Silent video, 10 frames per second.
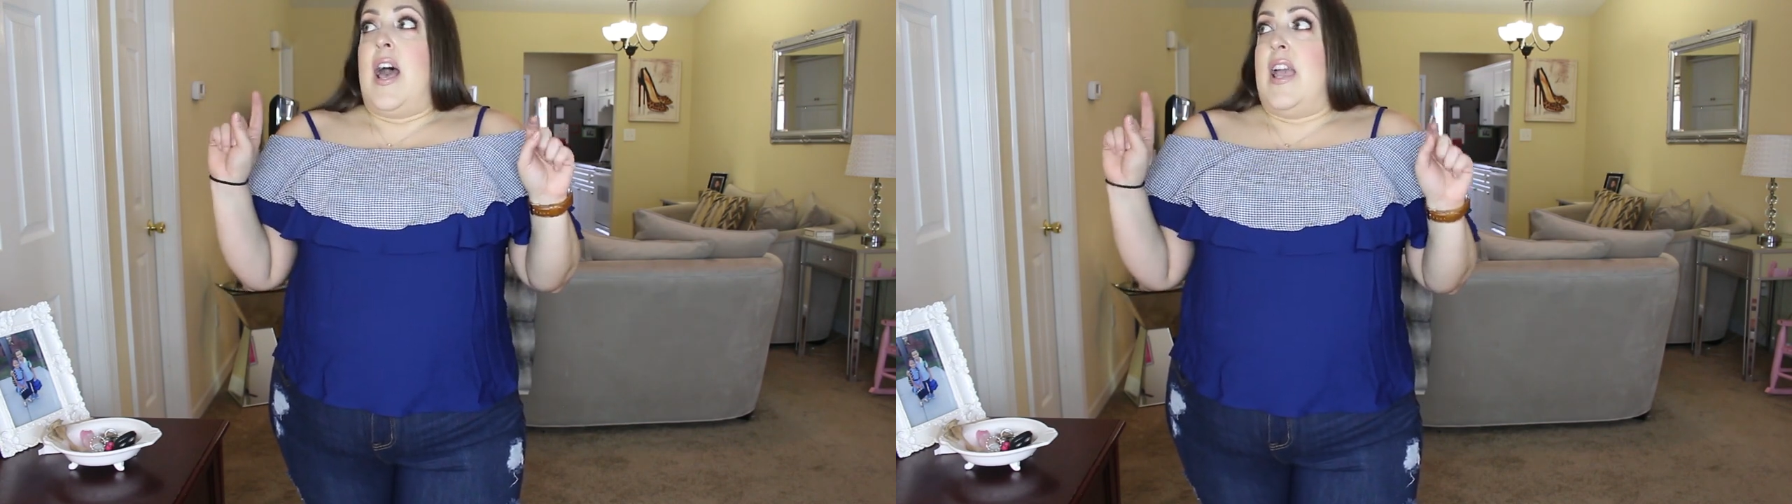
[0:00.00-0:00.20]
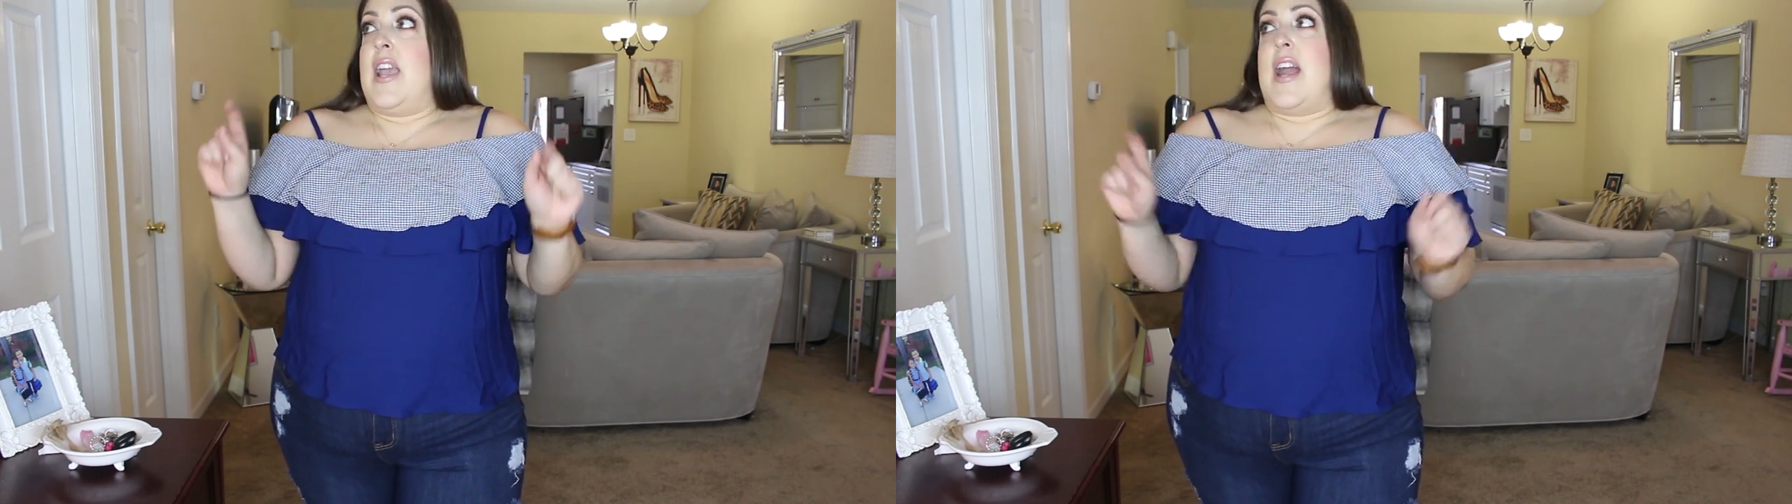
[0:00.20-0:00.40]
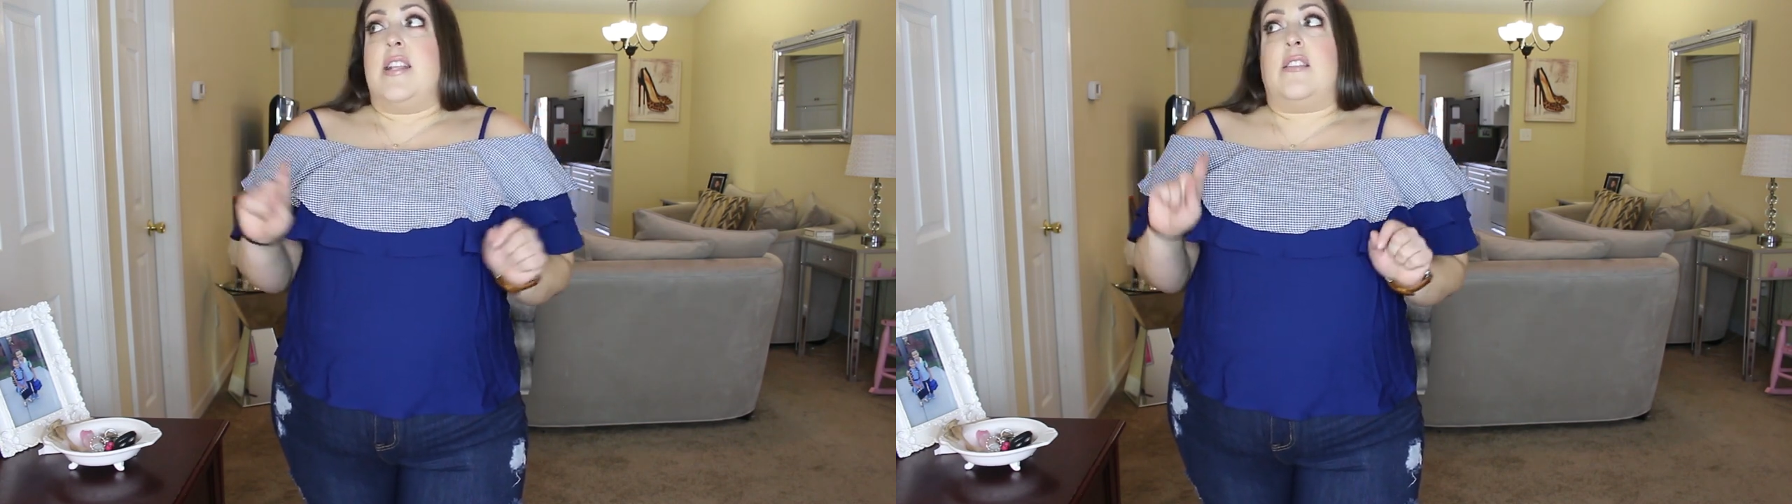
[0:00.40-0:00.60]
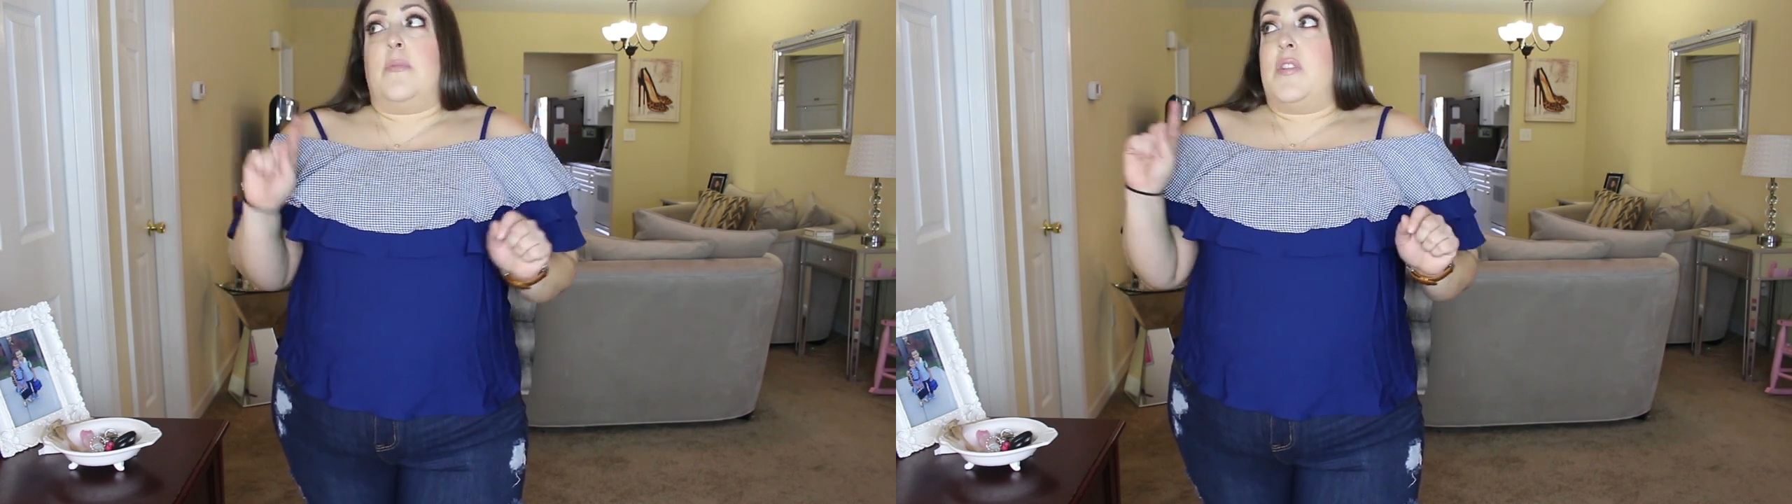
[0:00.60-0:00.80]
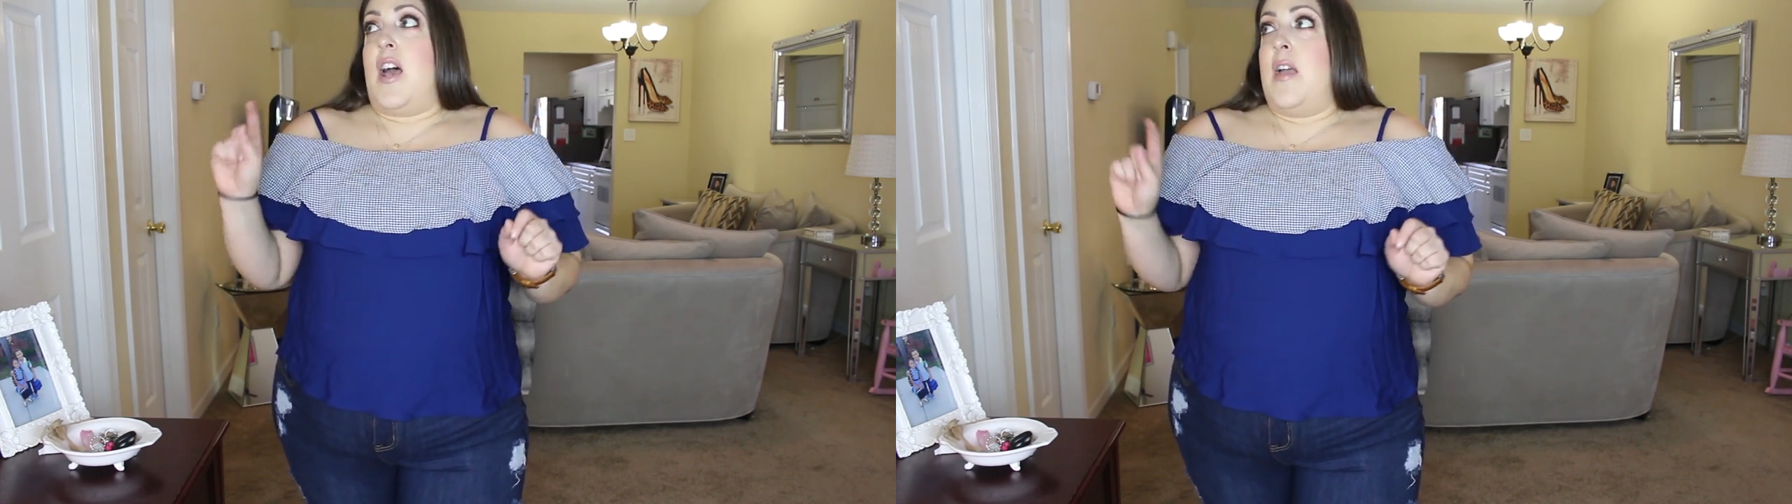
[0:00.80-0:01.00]
I got it
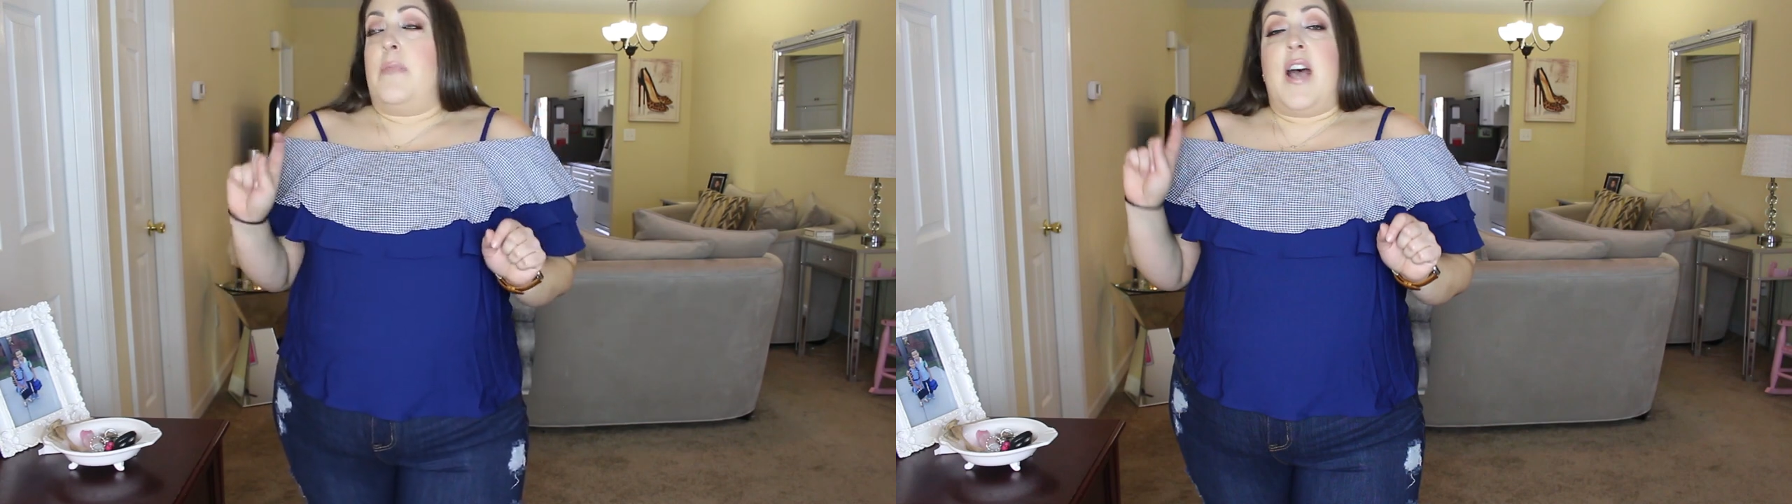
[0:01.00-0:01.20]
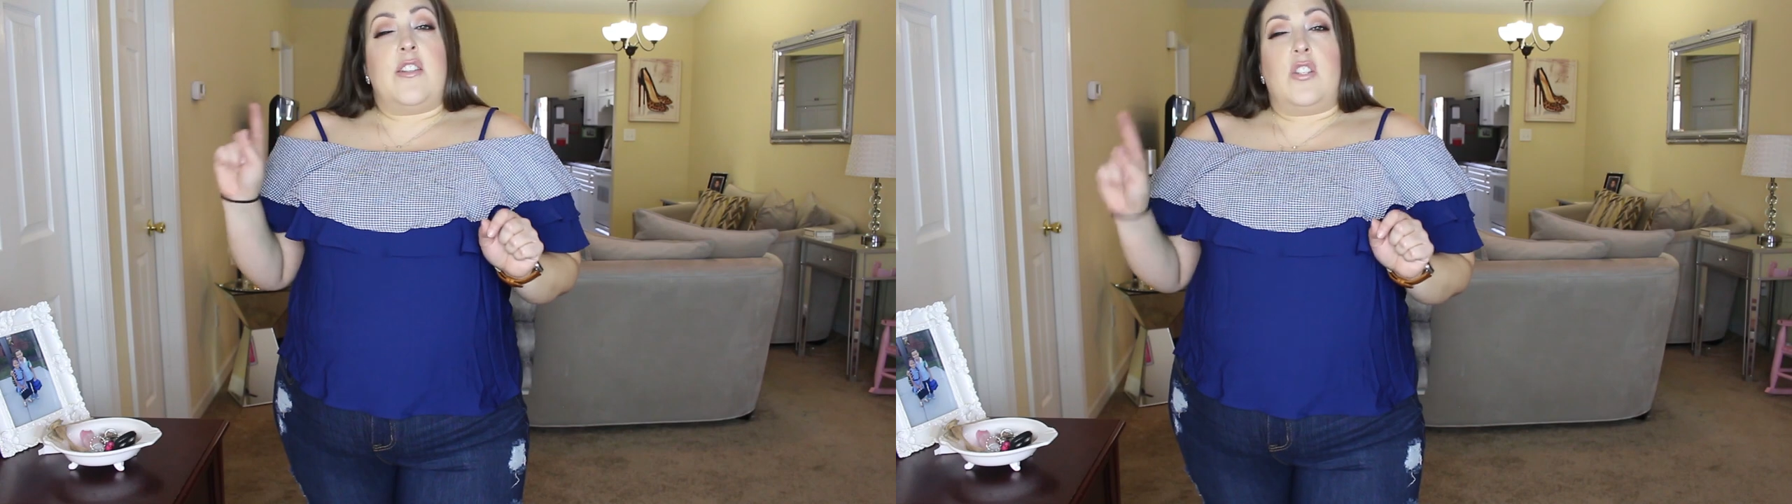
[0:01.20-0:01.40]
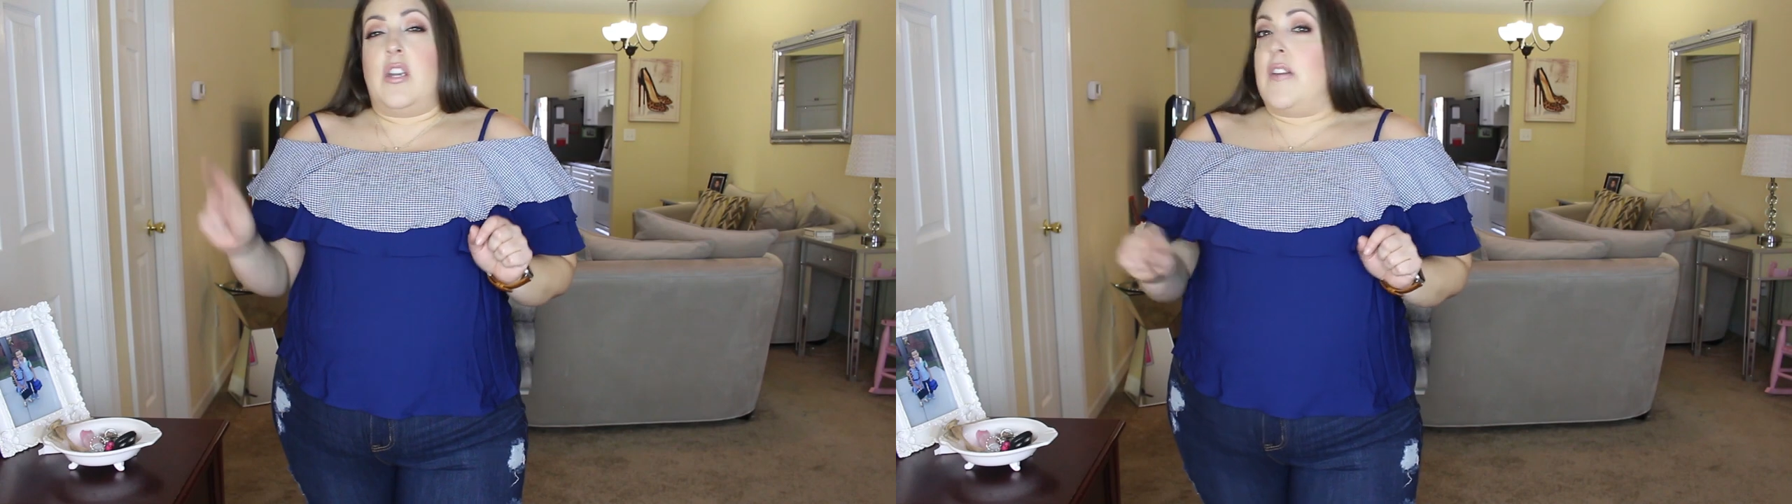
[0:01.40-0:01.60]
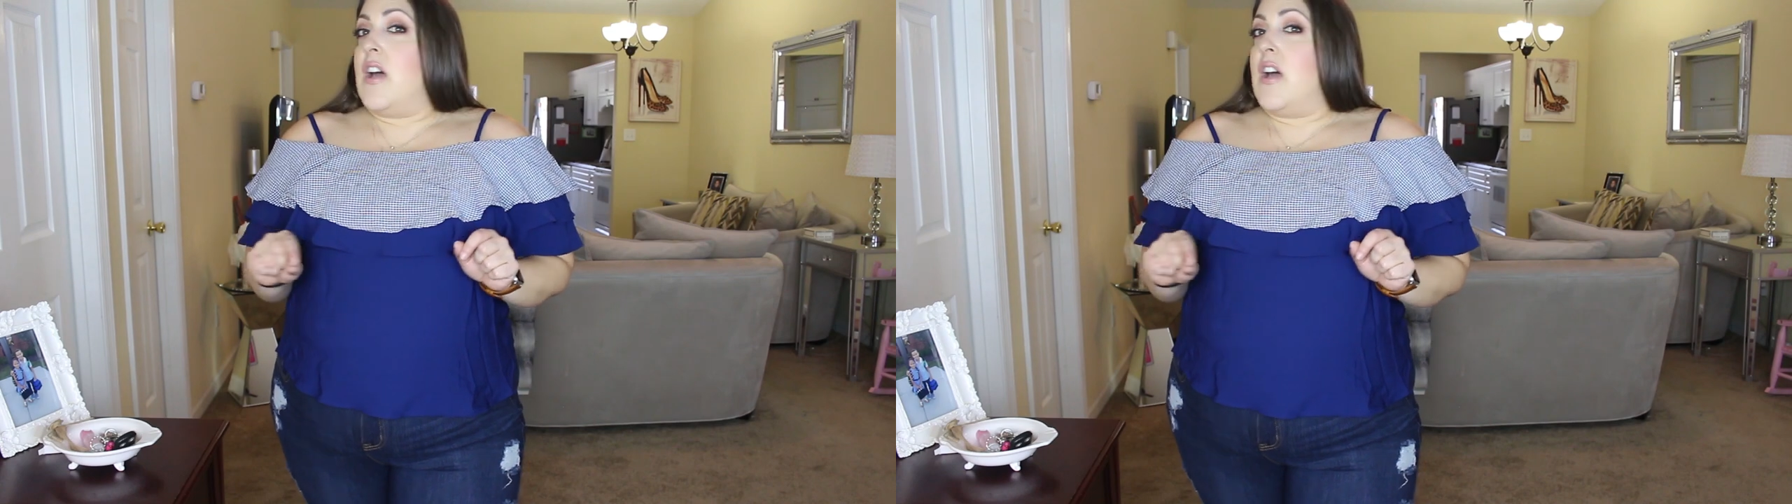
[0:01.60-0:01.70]
sometime last year